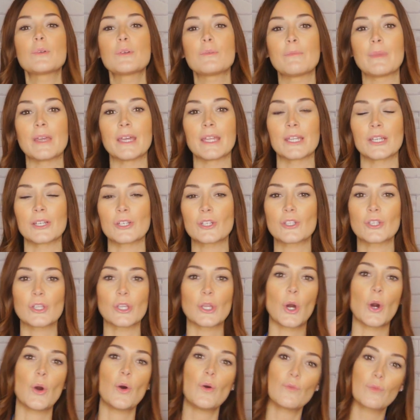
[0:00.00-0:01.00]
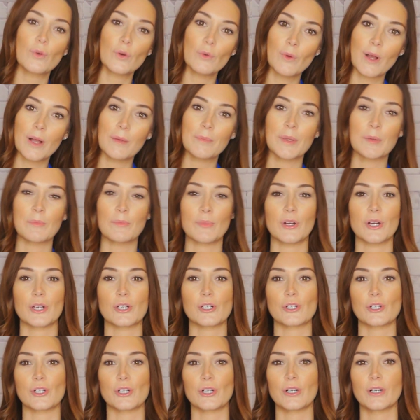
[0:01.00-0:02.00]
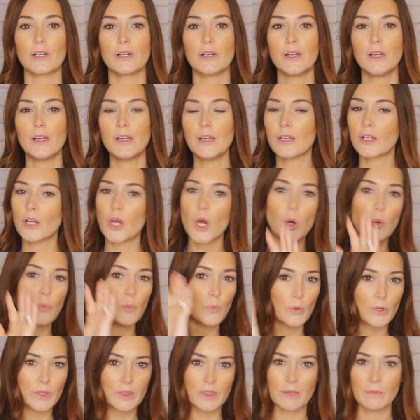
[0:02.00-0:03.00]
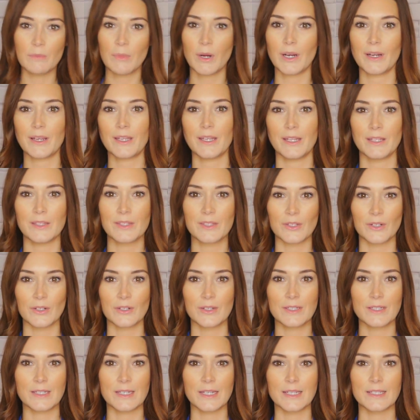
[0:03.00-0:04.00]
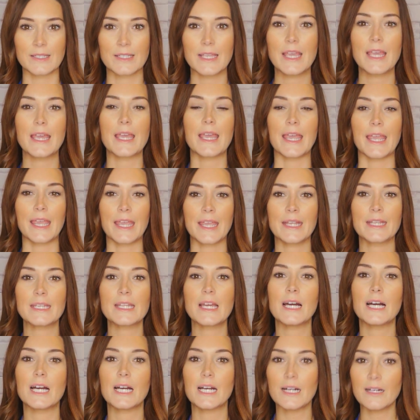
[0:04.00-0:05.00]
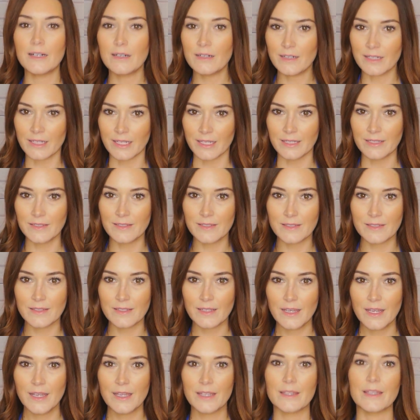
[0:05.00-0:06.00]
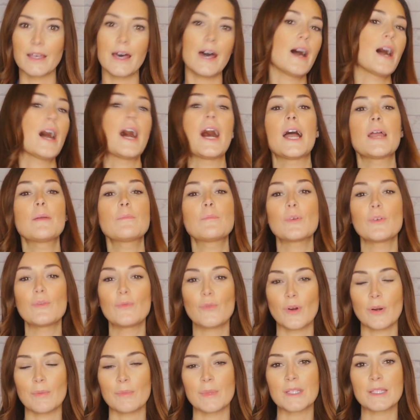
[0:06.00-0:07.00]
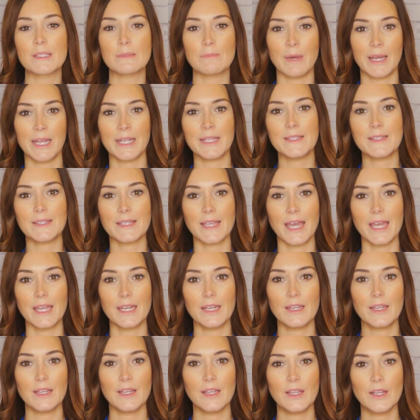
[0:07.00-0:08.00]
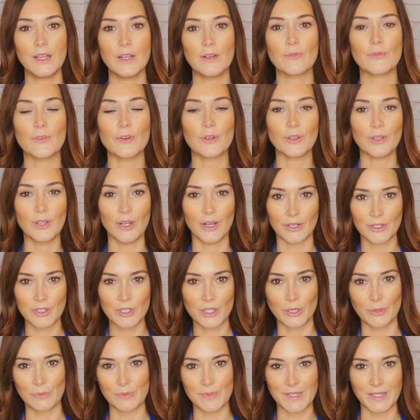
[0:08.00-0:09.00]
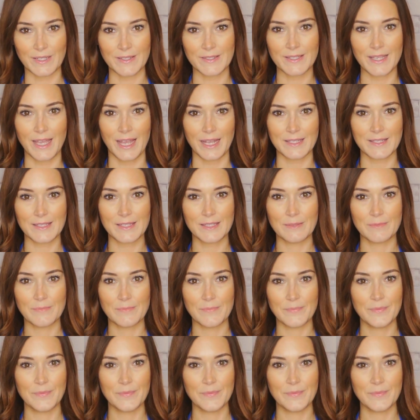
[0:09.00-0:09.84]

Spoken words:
you manage the overwhelming pressure, cope with the market uncertainties, and harness the high-performance mindset for long-term success.